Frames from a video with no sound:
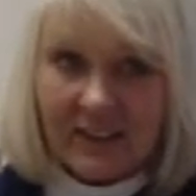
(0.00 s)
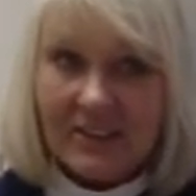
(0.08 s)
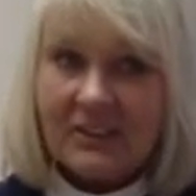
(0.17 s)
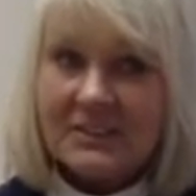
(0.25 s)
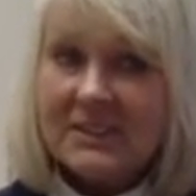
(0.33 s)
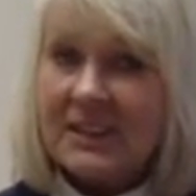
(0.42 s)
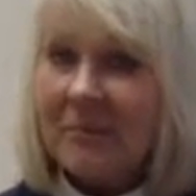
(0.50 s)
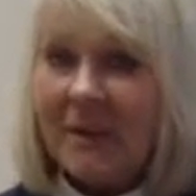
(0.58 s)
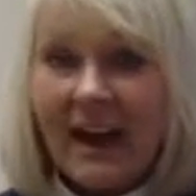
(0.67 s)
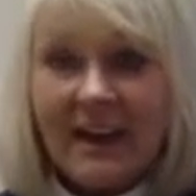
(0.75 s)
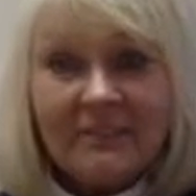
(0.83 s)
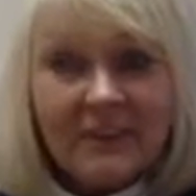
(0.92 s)
There's some
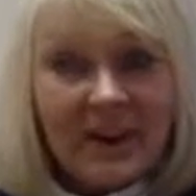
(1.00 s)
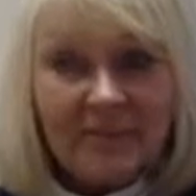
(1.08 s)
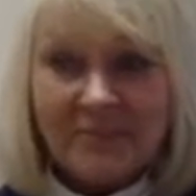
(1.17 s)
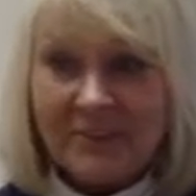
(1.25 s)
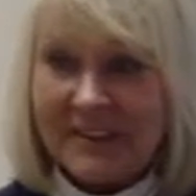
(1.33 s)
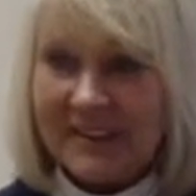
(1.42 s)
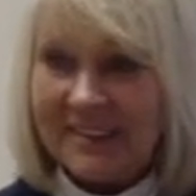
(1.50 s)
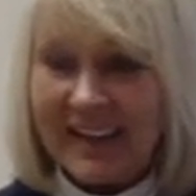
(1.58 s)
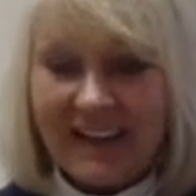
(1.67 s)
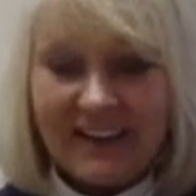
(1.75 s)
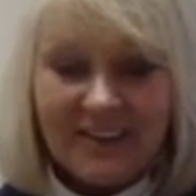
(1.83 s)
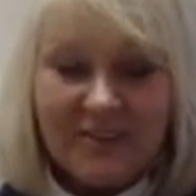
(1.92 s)
kind of comfort in
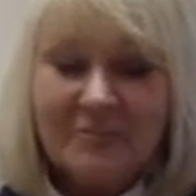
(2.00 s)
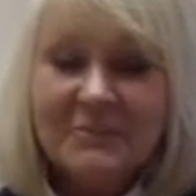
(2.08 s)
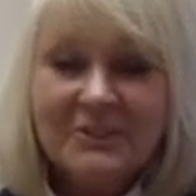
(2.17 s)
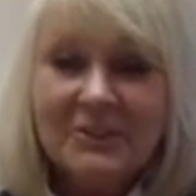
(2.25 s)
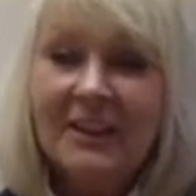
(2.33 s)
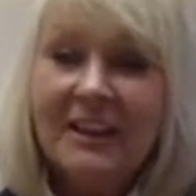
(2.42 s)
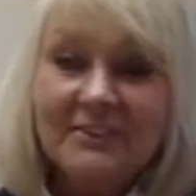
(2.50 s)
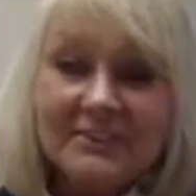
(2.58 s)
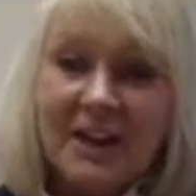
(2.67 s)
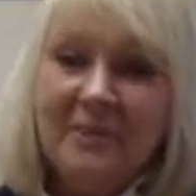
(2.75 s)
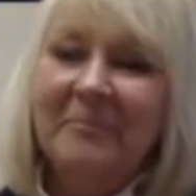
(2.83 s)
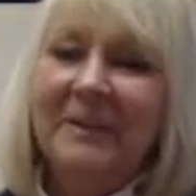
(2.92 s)
that, misery loves
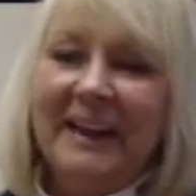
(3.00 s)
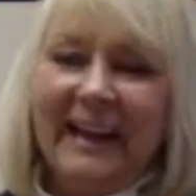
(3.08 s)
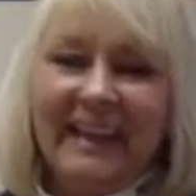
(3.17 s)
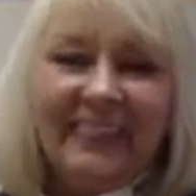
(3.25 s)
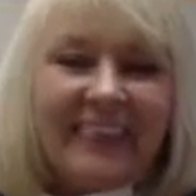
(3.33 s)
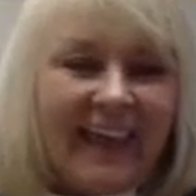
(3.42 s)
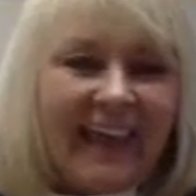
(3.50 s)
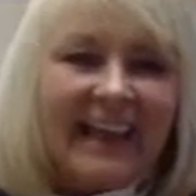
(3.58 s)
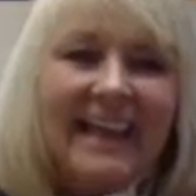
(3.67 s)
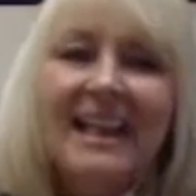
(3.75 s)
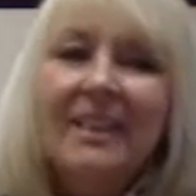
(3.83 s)
company thing,